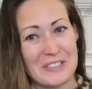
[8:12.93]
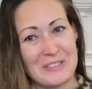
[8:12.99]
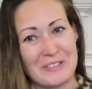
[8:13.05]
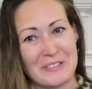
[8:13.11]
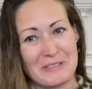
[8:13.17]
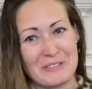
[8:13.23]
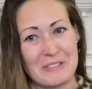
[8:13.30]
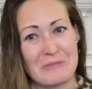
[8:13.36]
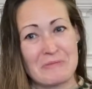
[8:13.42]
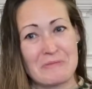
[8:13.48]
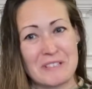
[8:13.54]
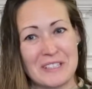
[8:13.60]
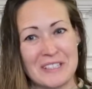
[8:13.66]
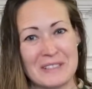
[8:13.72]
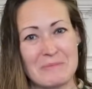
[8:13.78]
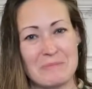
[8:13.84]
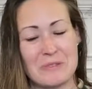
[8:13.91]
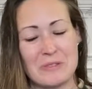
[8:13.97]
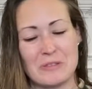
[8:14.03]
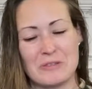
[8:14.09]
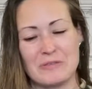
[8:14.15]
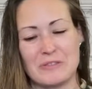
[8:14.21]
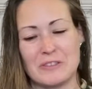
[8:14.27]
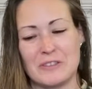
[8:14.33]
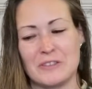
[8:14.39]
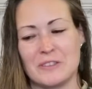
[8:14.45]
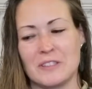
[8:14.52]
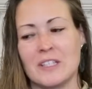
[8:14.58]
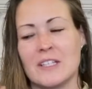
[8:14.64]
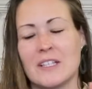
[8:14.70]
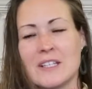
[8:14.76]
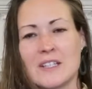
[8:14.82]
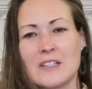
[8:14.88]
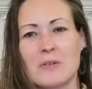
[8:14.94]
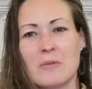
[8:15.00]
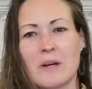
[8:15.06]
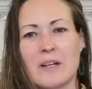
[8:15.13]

and it was a really beautiful, the